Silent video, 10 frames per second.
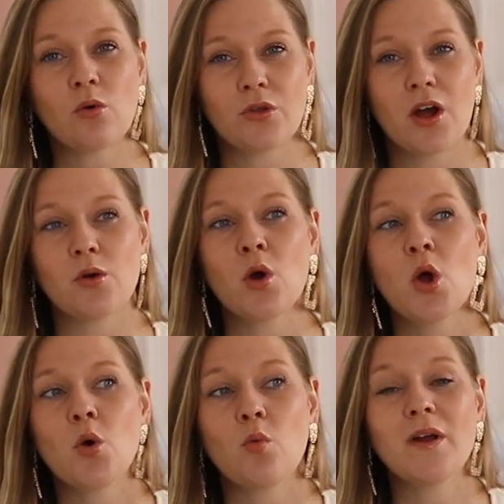although
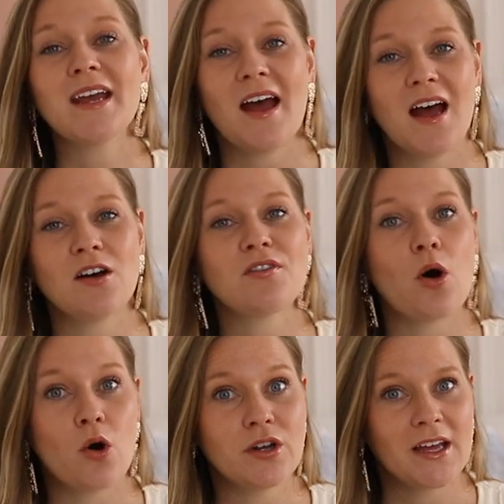we have
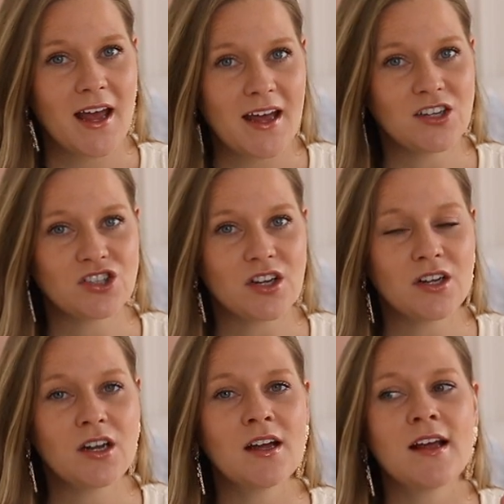on
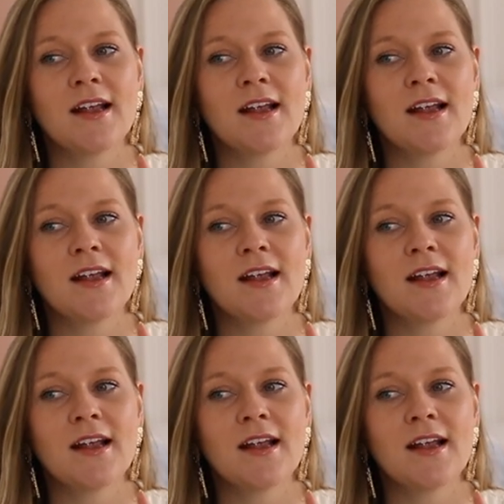occasion